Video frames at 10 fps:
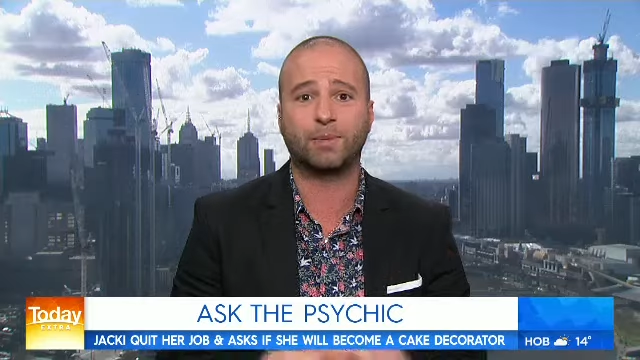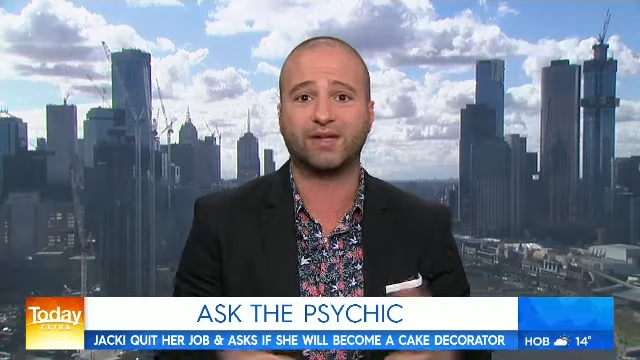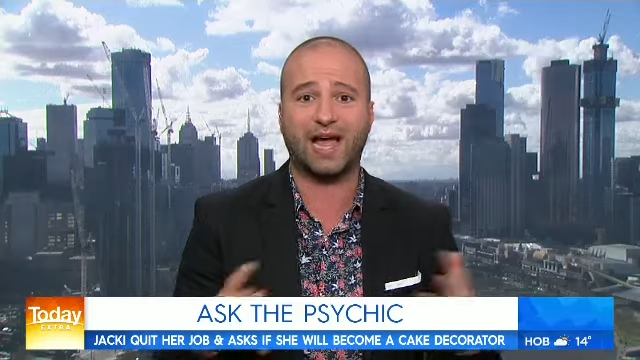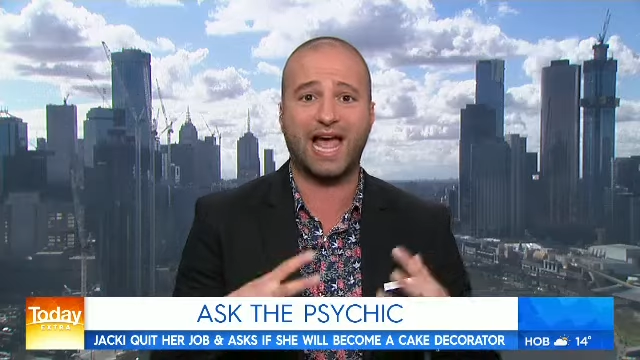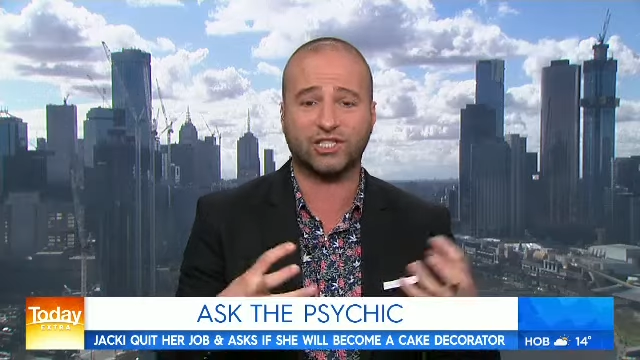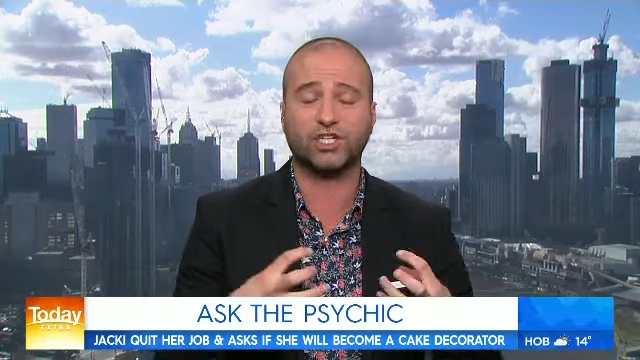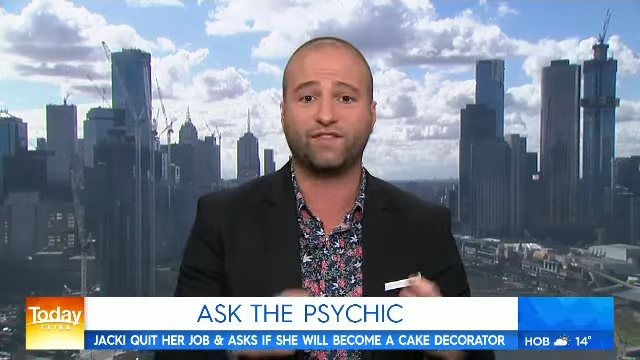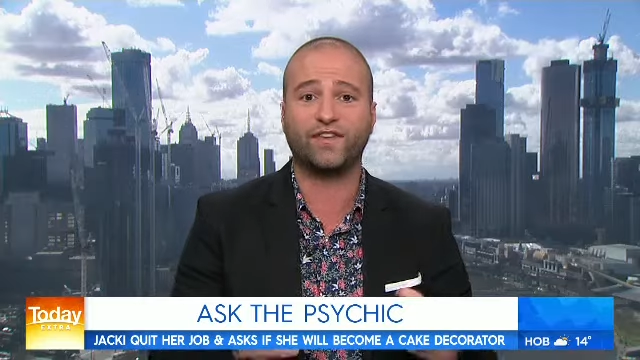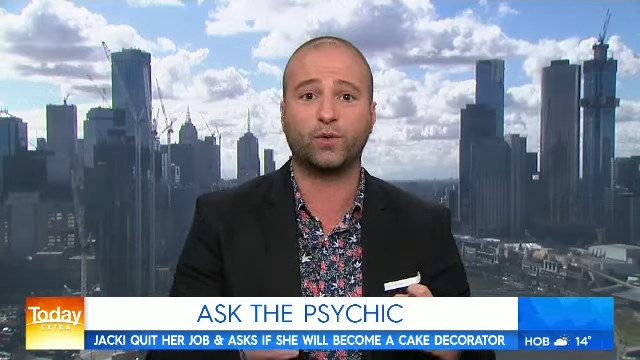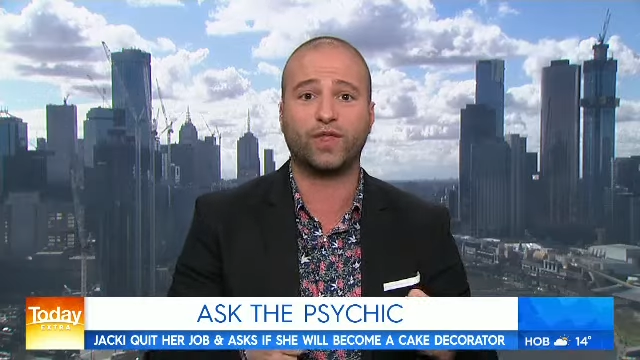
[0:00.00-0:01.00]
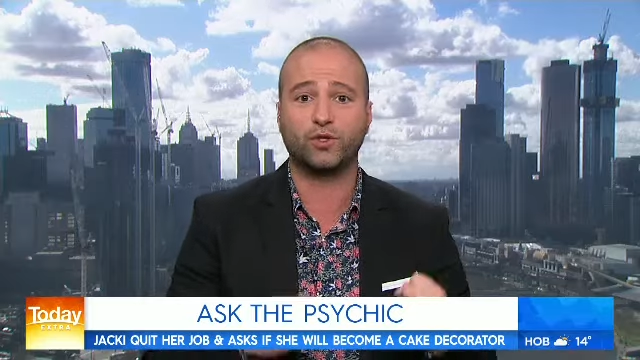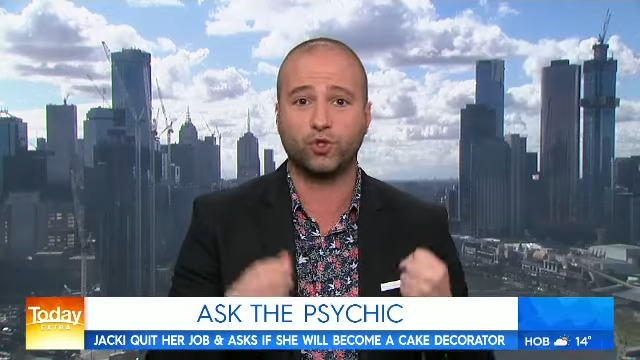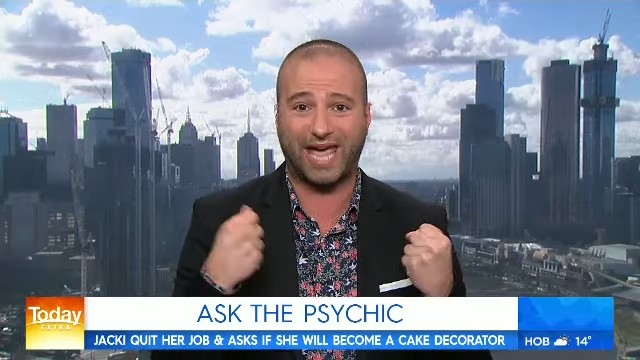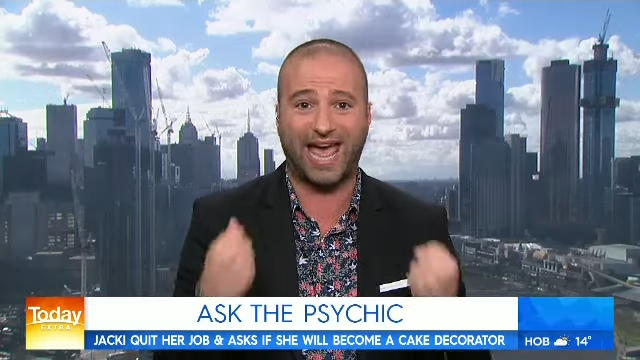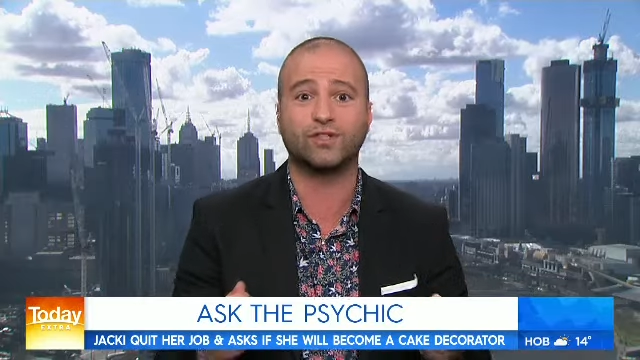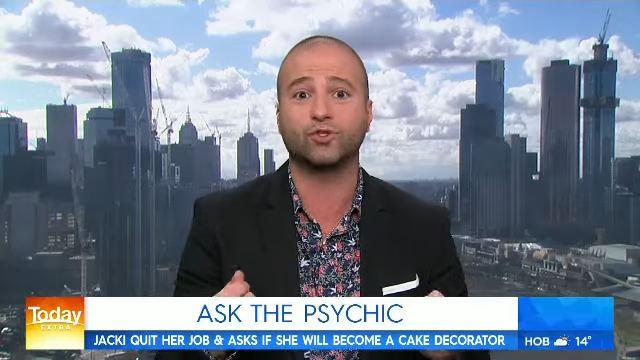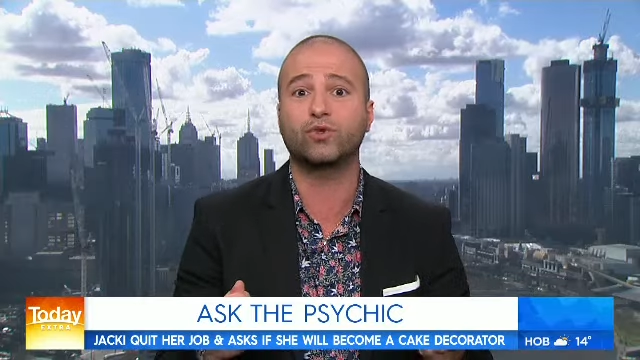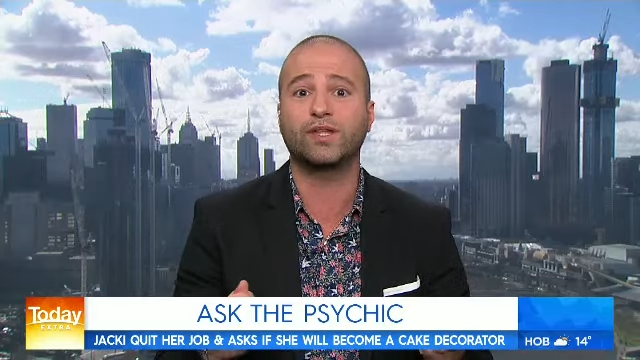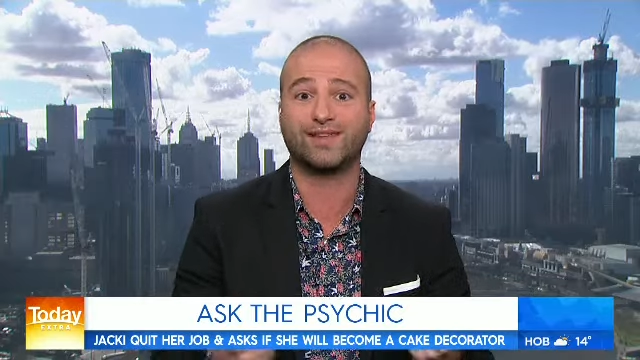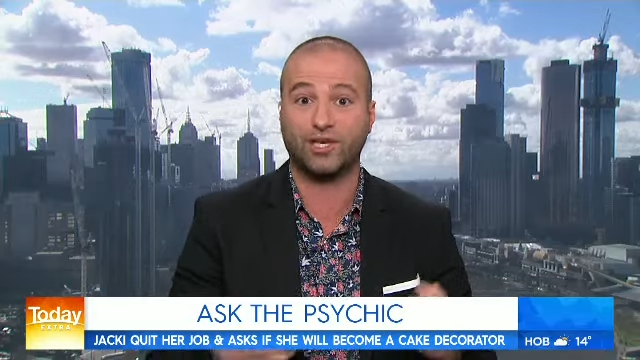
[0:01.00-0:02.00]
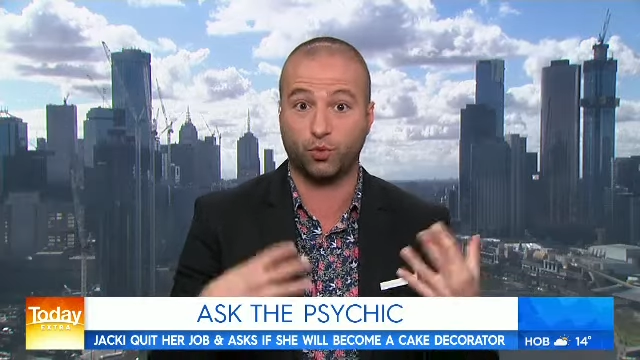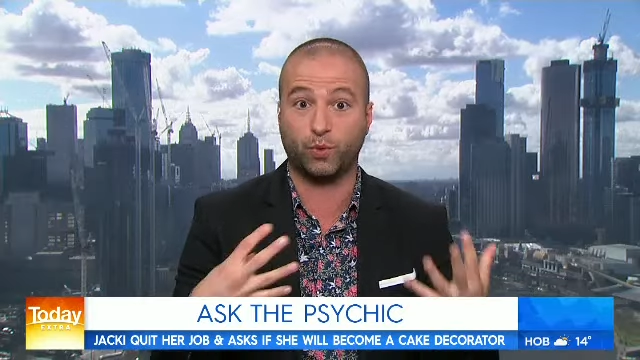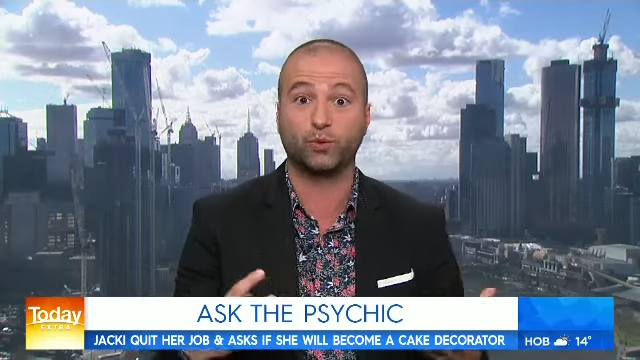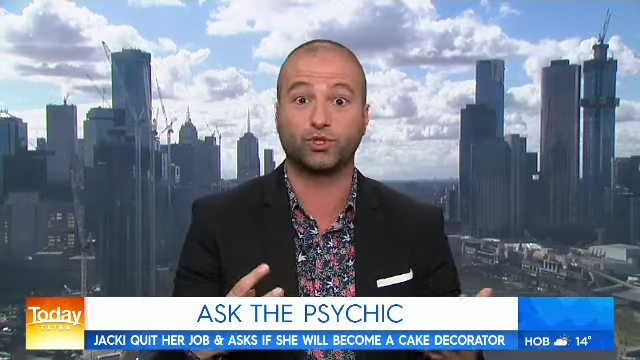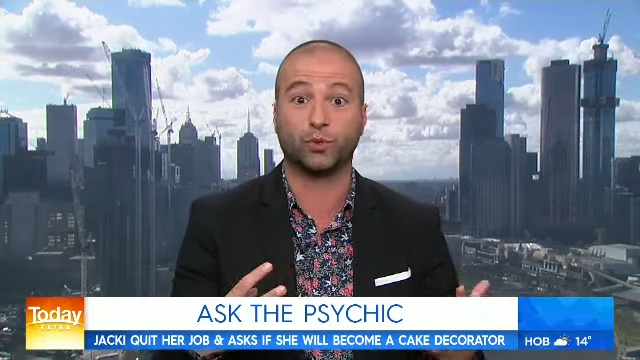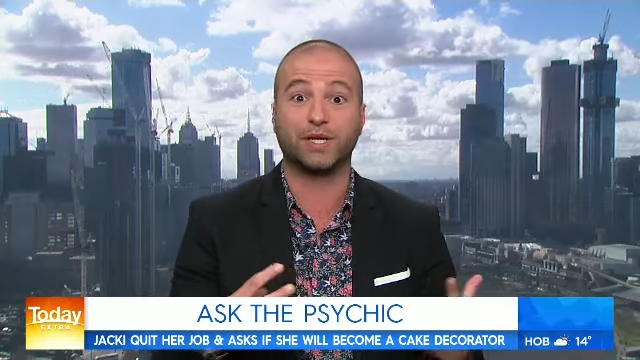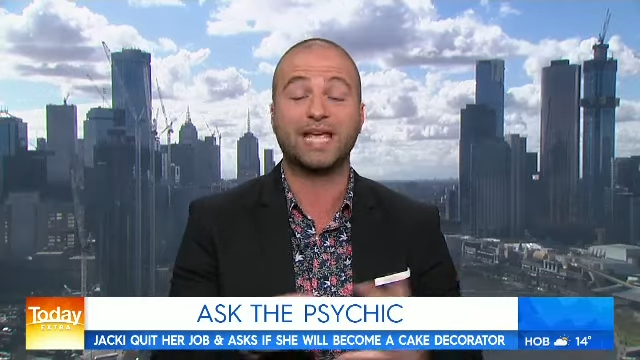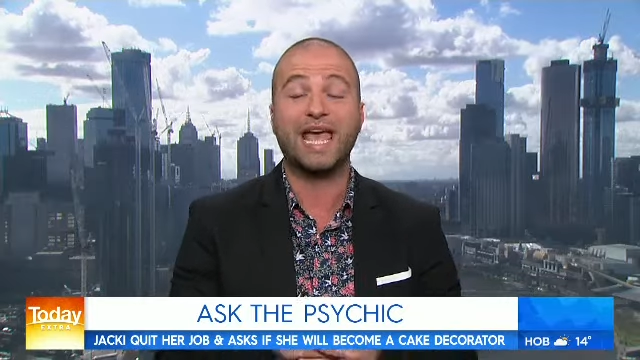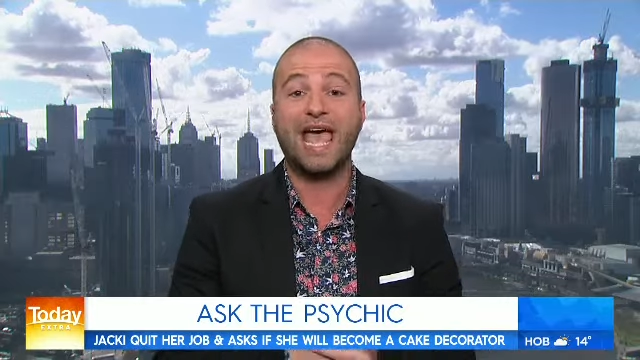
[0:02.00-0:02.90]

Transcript: because I actually feel that you can do this and you will do it.